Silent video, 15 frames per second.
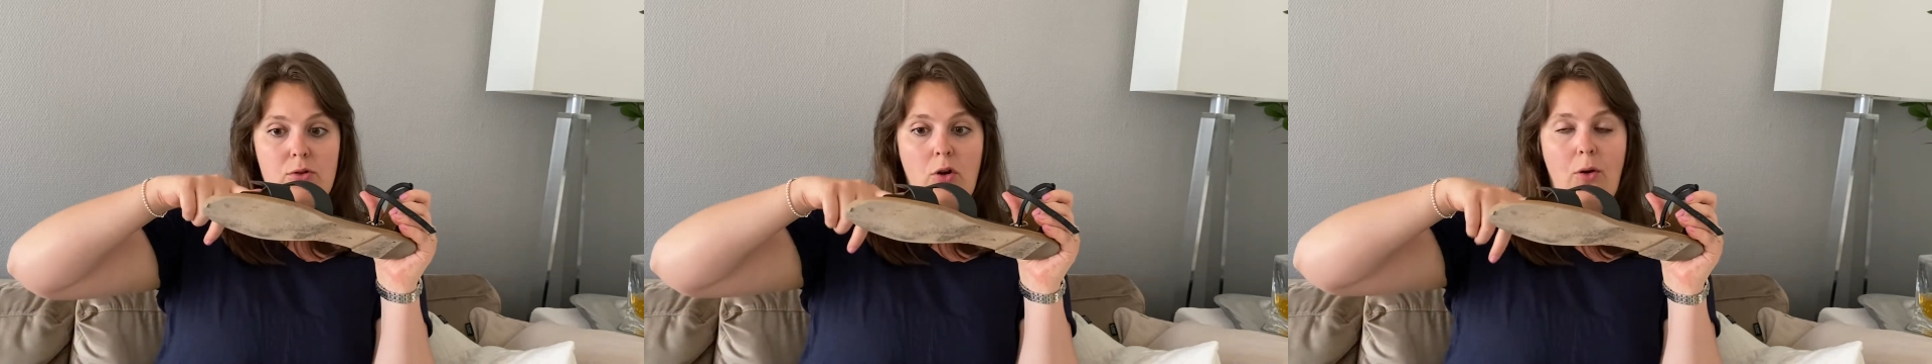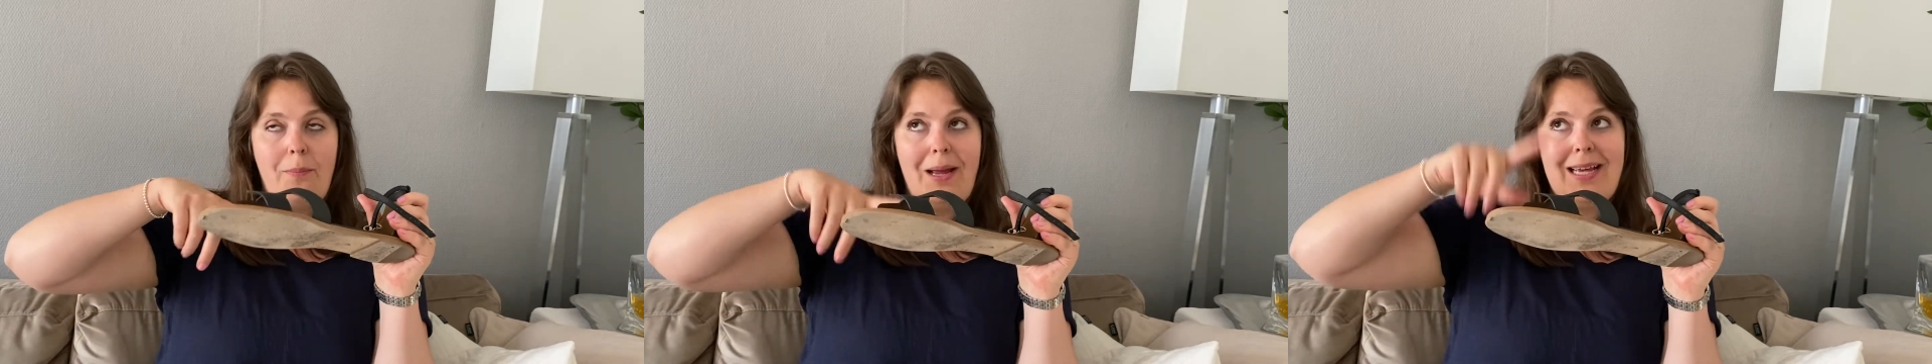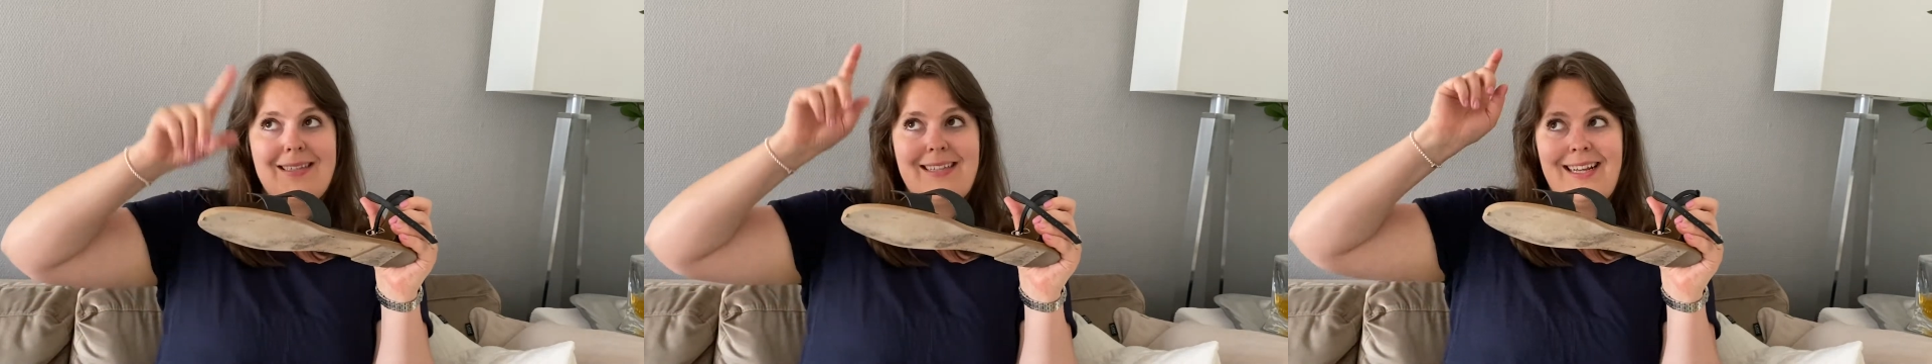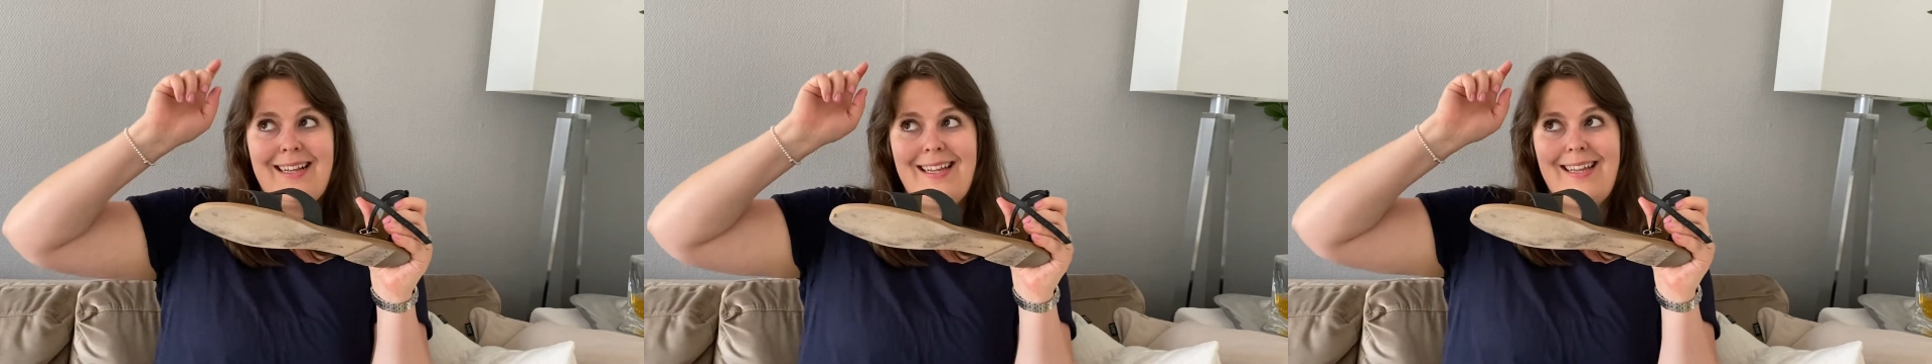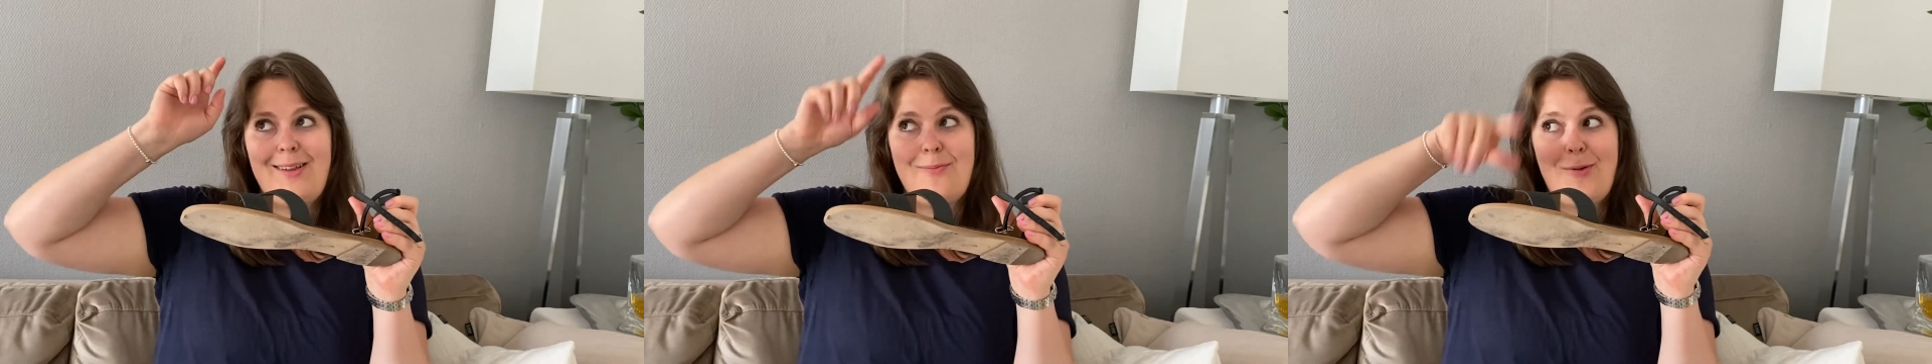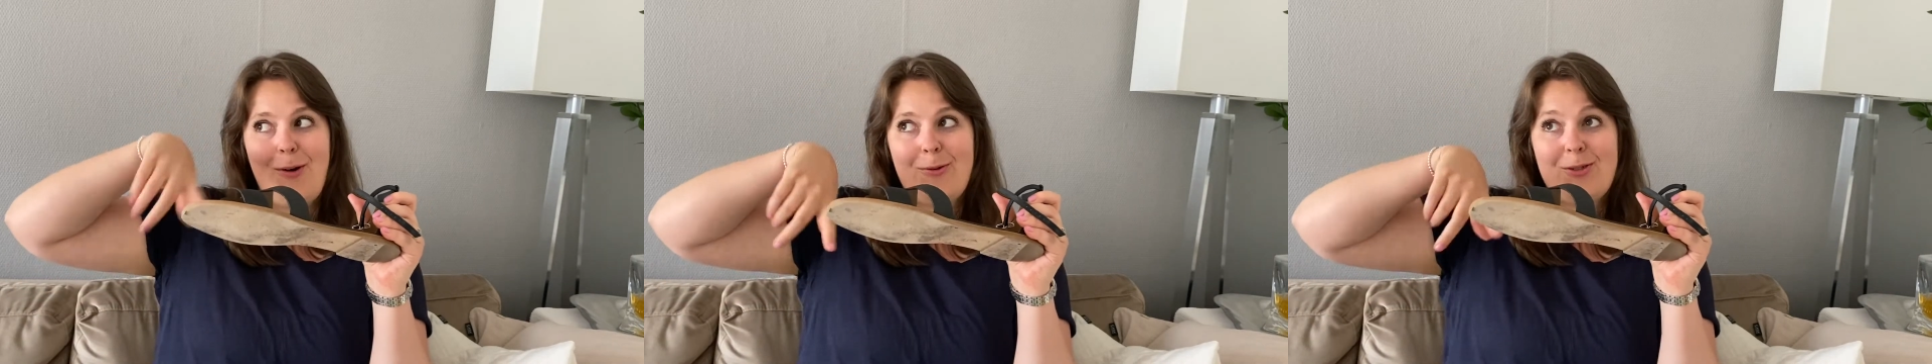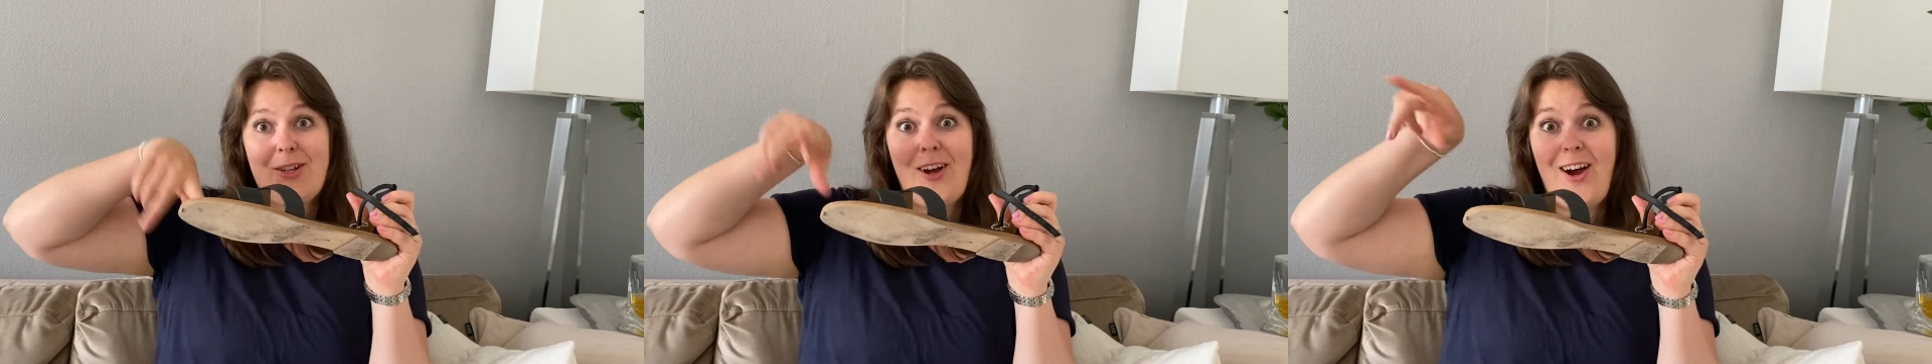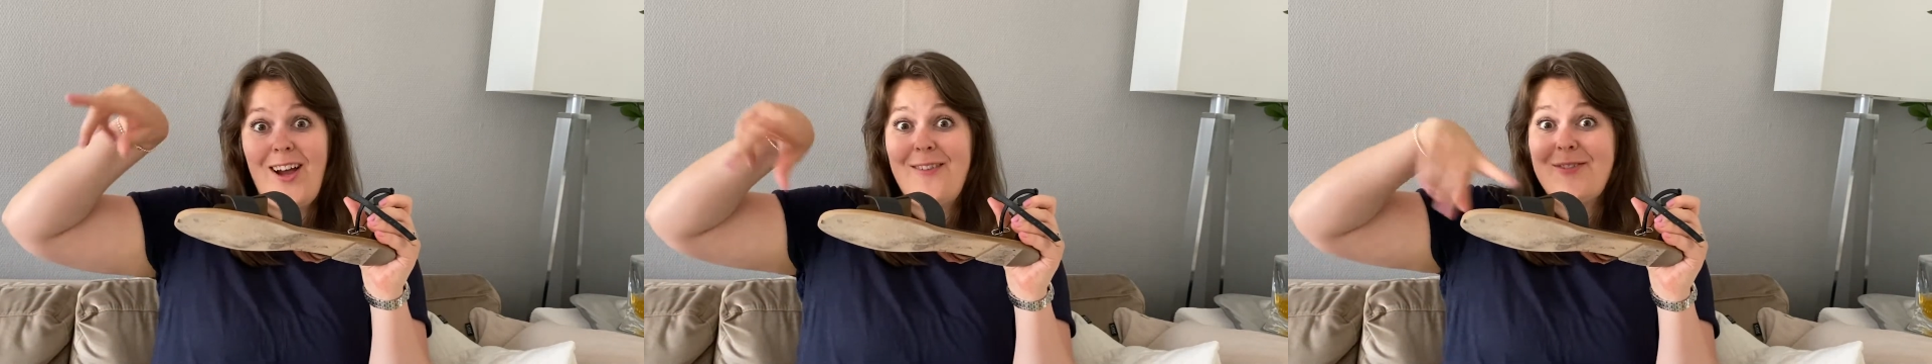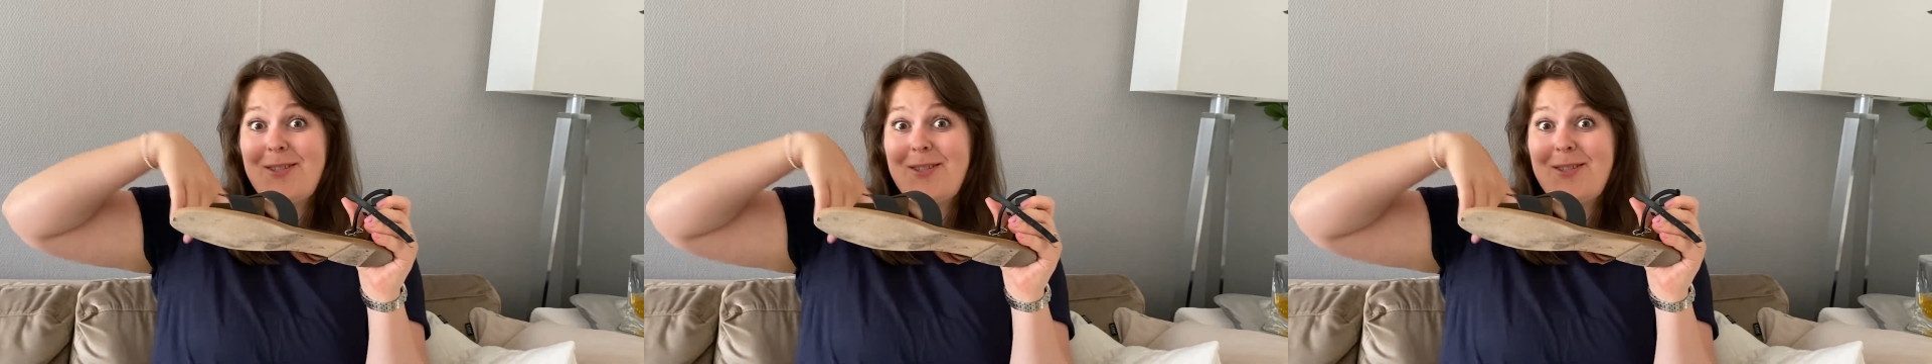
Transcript: or basically the most I've